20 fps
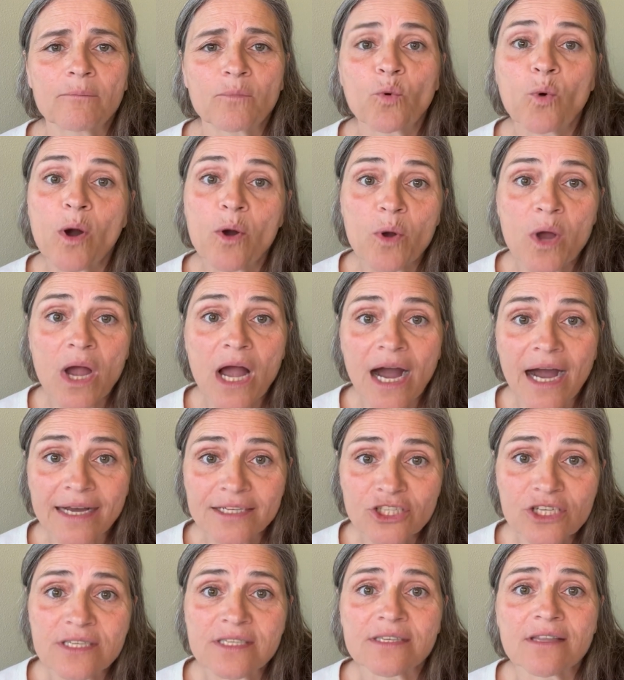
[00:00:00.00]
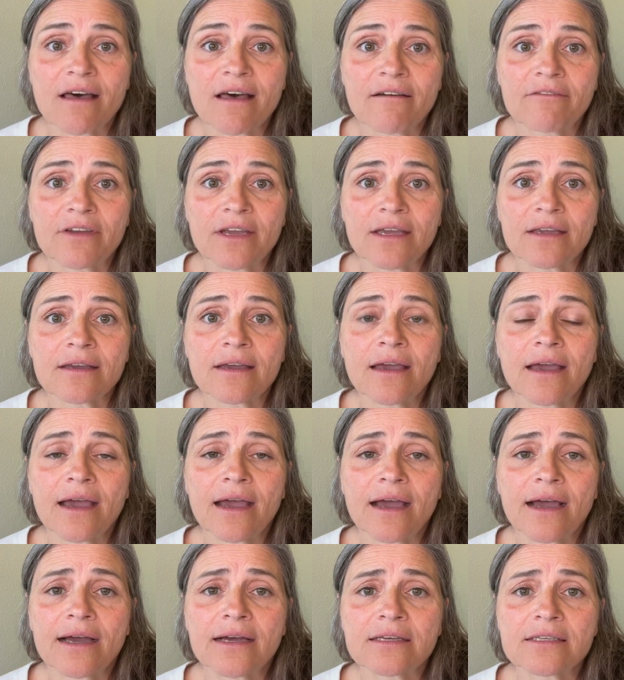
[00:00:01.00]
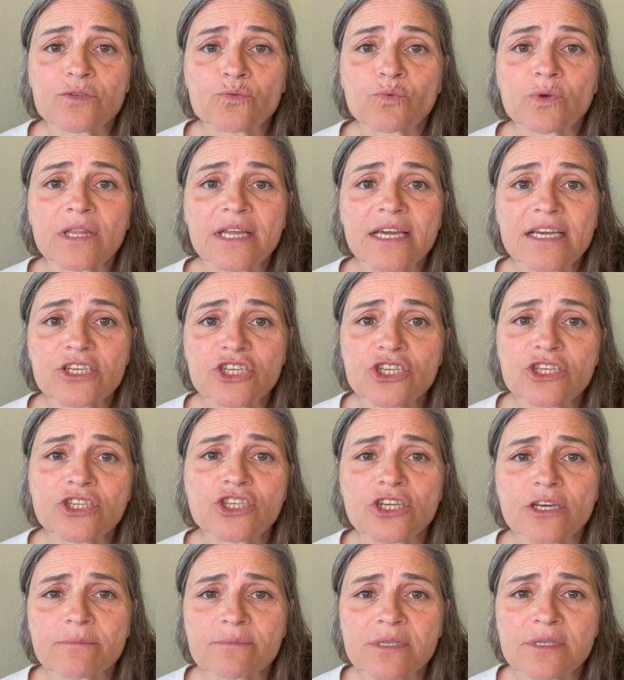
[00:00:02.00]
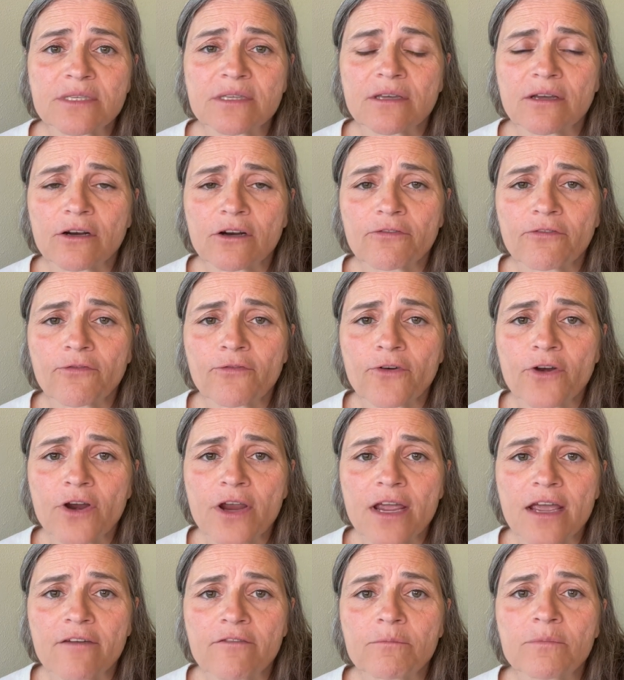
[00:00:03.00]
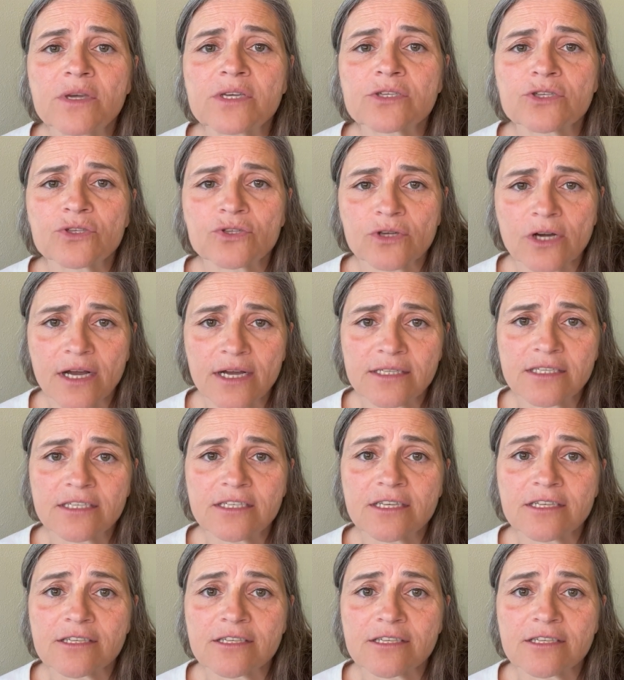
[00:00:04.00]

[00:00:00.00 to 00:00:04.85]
quote, conscious loving as relationships that are free of mistrust,